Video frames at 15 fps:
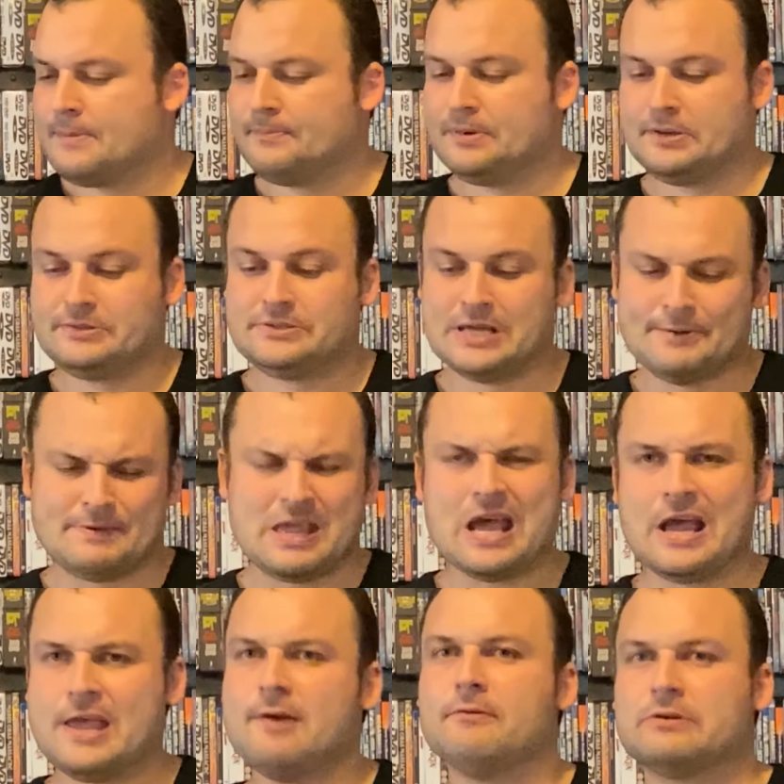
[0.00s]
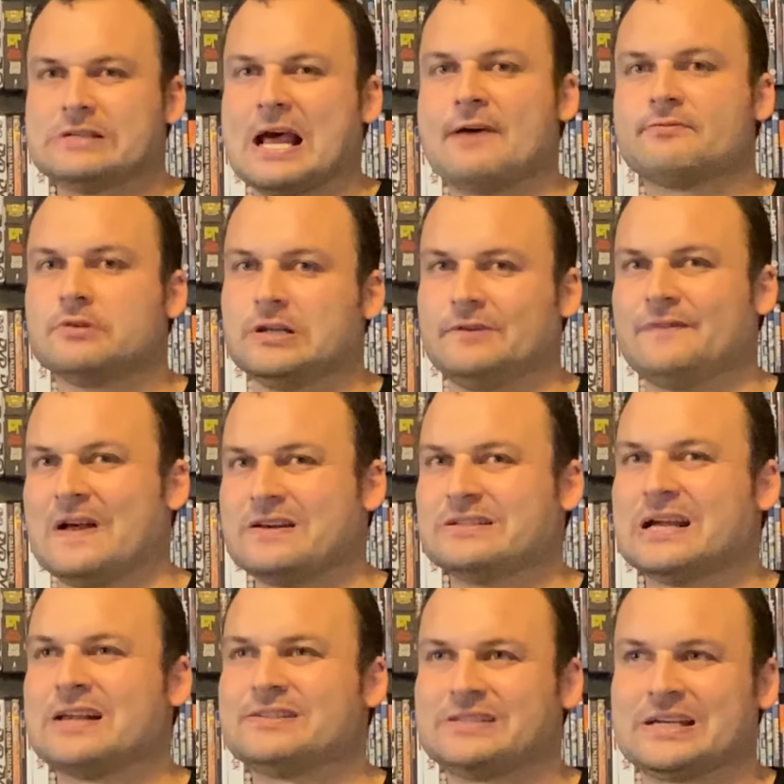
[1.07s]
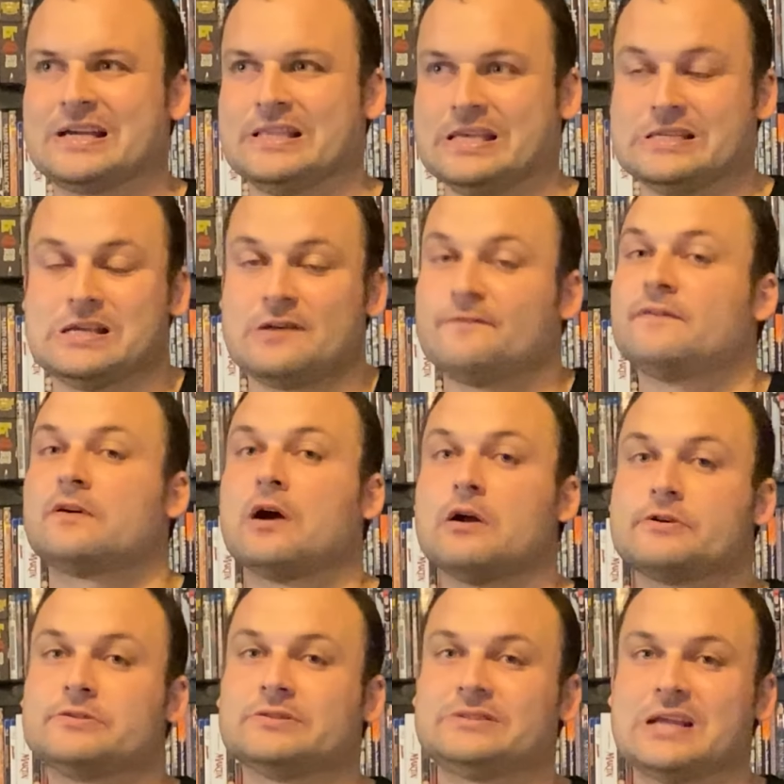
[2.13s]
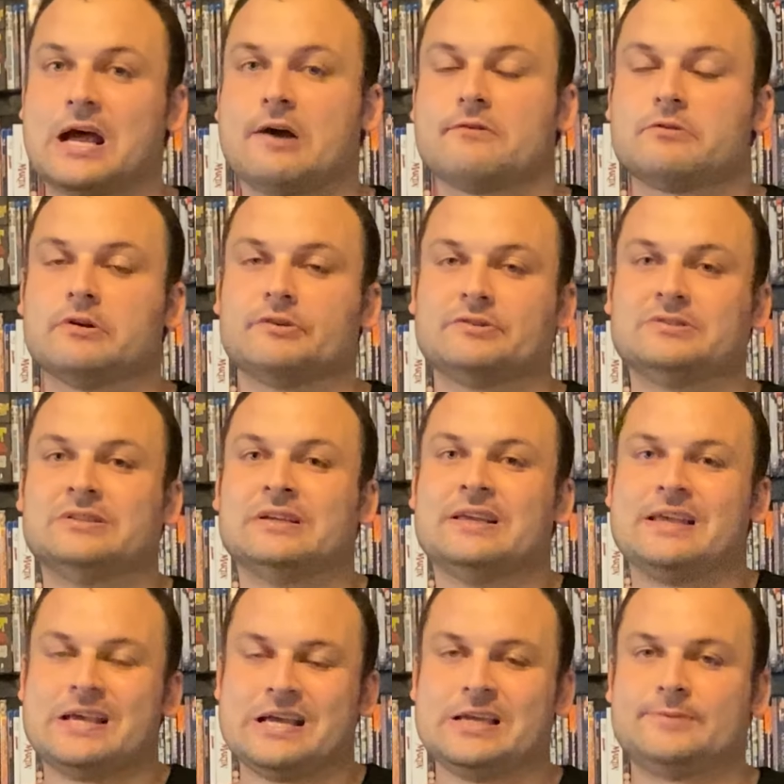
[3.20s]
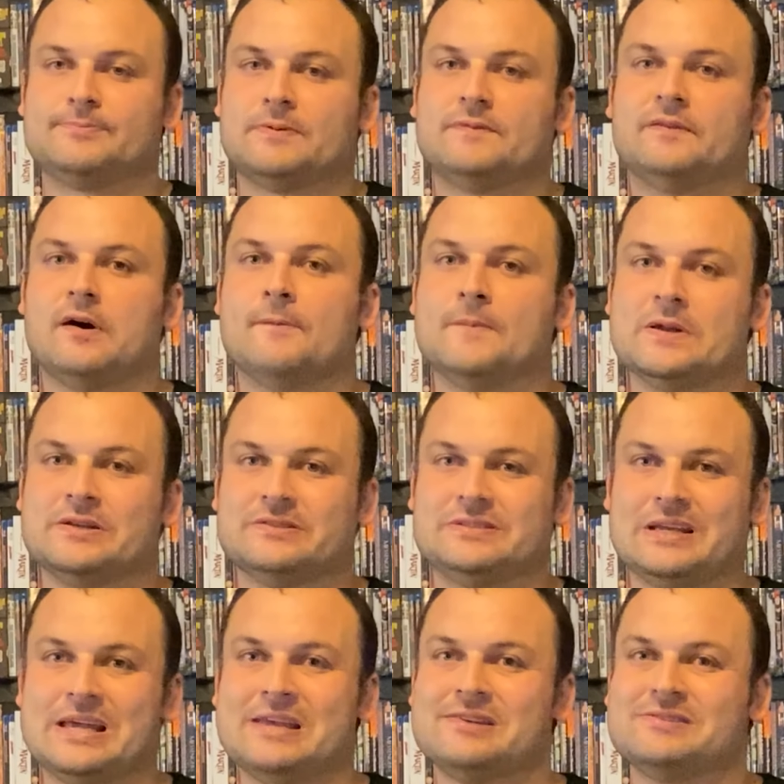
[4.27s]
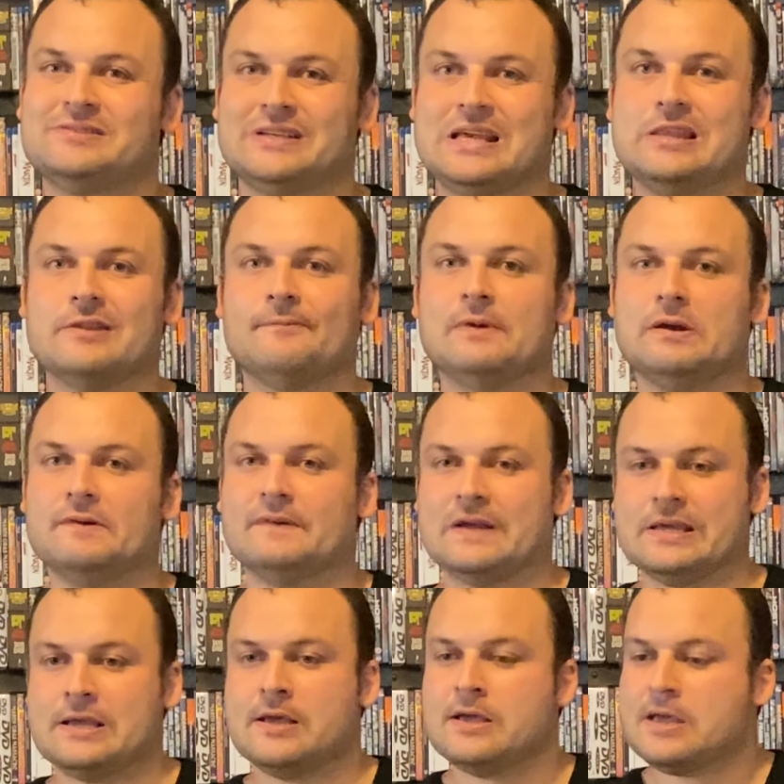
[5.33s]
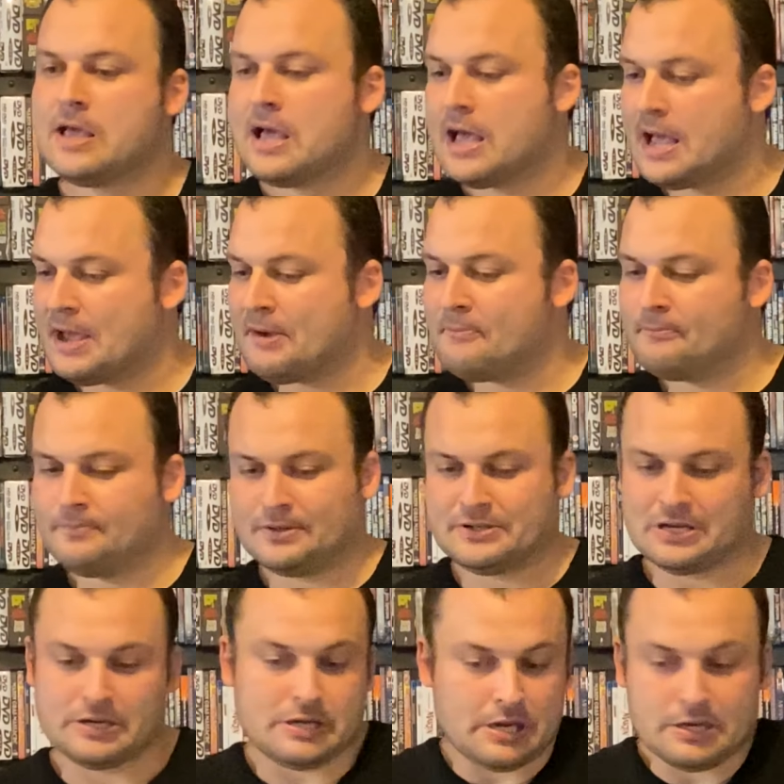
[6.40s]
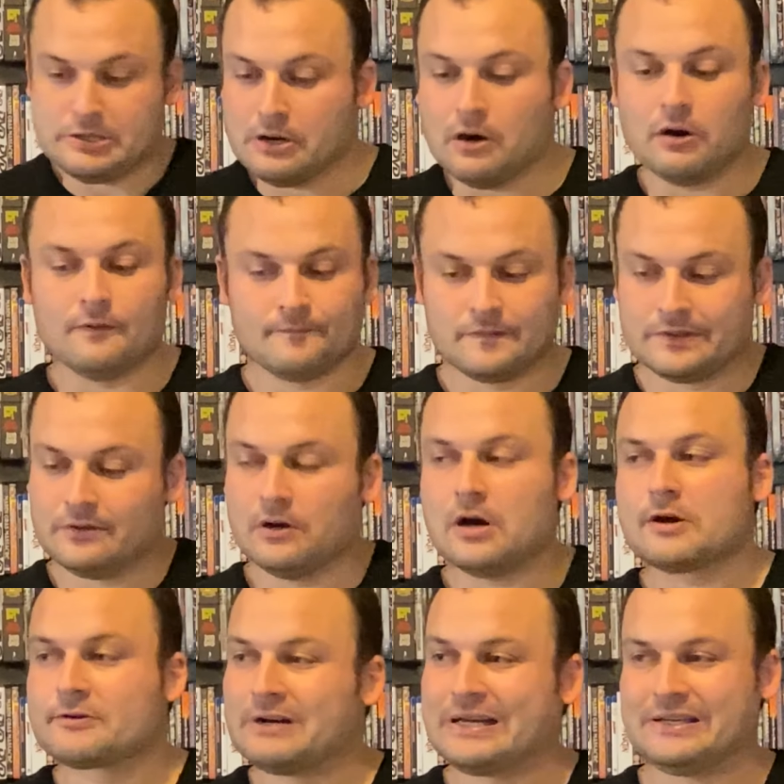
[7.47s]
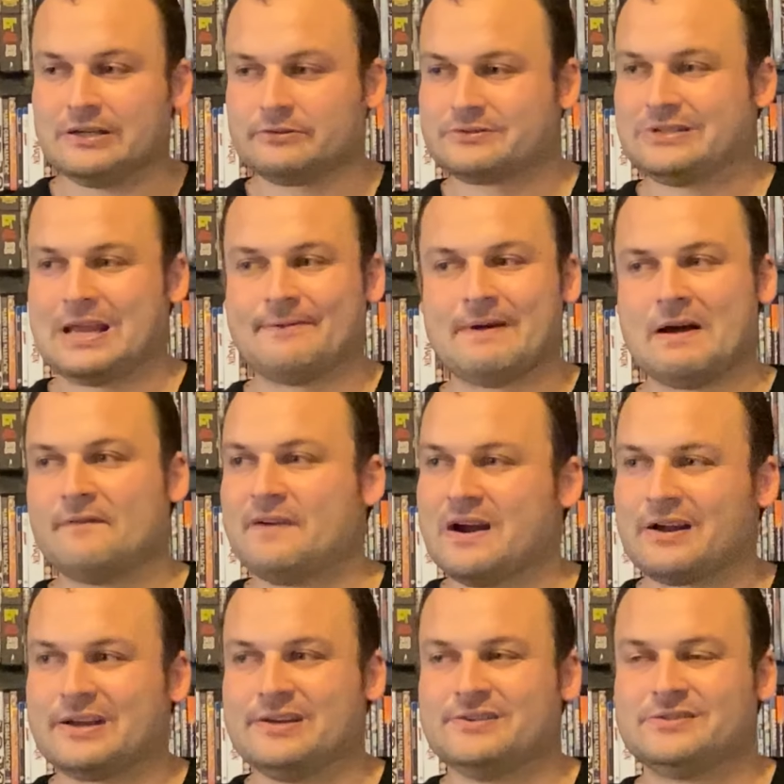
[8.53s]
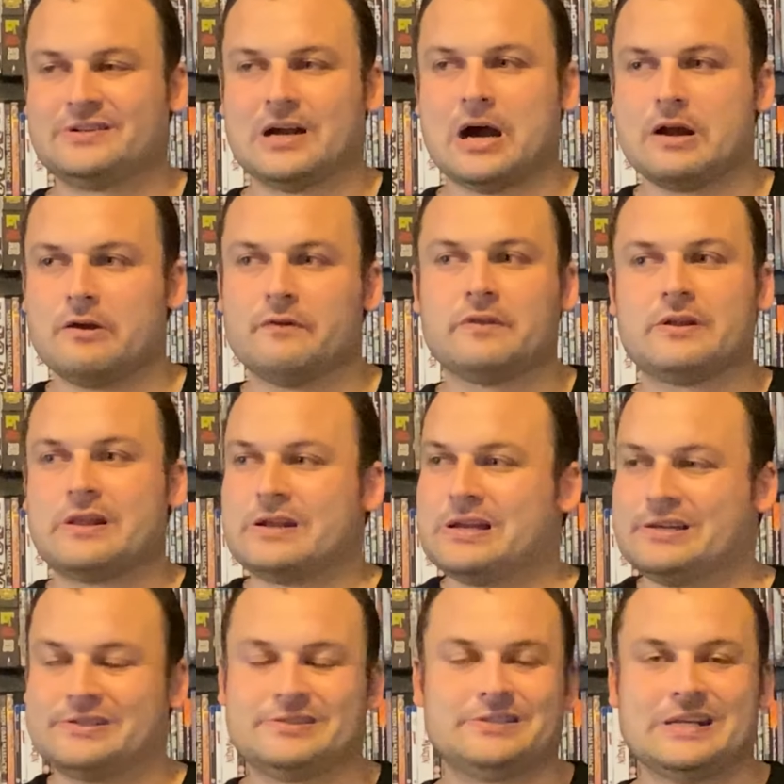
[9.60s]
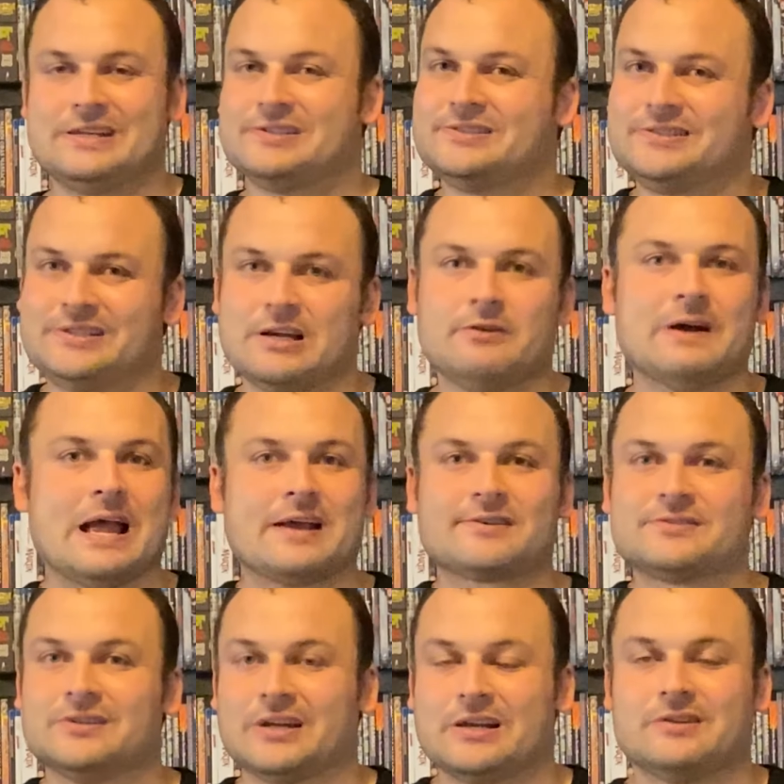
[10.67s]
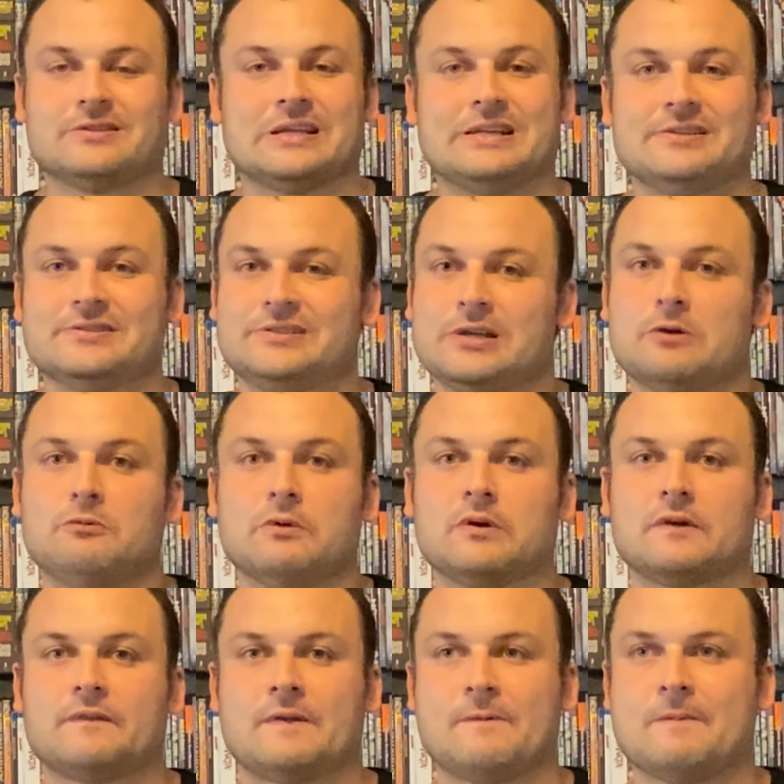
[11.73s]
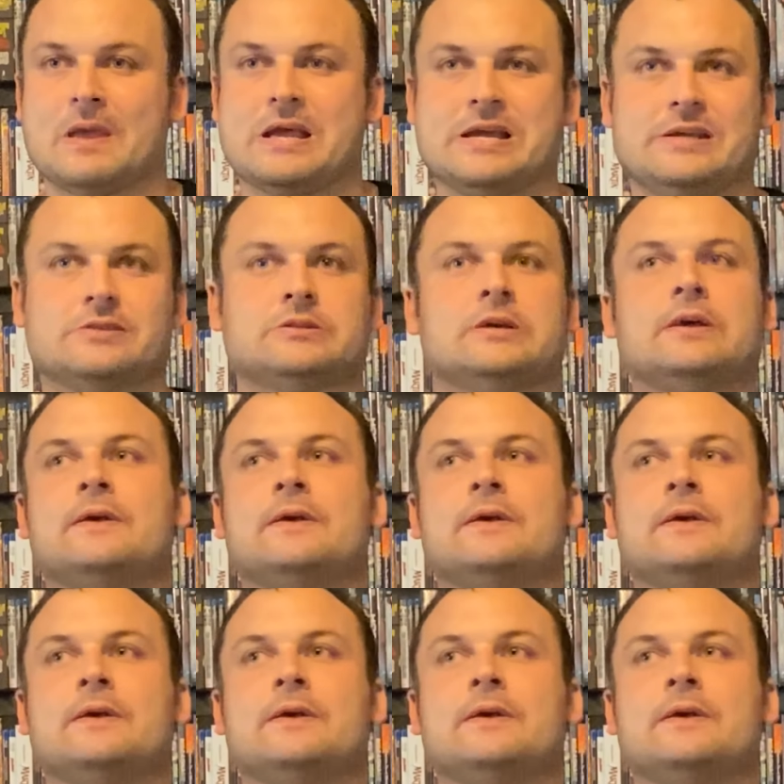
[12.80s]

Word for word: But, uh, but, yeah, he was absolutely fantastic in this. I forgot just how good his performance is in the movie. Um, but not not a great deal to say about Frankenstein, other than it's it's still excellent. It's still wonderfully made.